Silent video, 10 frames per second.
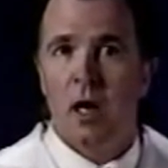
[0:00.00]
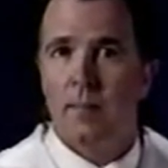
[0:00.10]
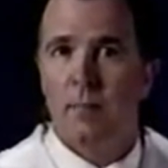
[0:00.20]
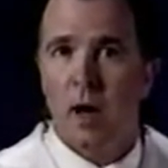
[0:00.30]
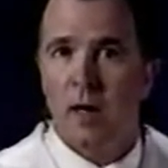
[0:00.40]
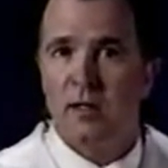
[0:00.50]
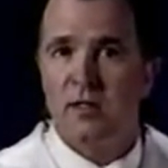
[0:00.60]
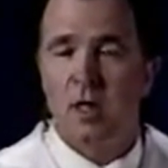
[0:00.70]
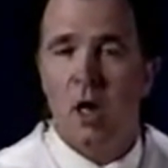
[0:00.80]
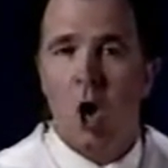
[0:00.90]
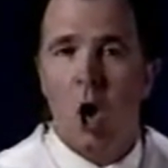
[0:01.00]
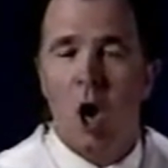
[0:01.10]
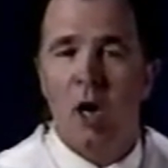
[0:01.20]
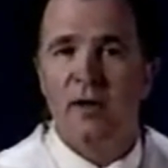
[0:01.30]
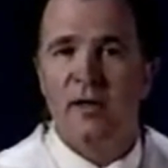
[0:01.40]
a bronchus,
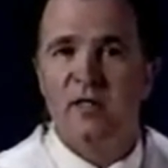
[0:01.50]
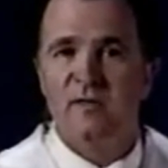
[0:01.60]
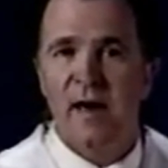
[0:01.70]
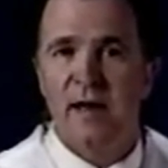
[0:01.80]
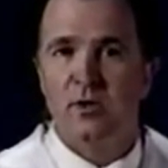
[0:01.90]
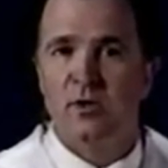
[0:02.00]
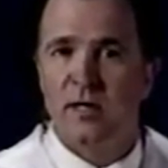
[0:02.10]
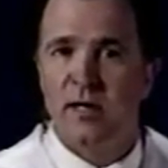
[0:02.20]
all of these factors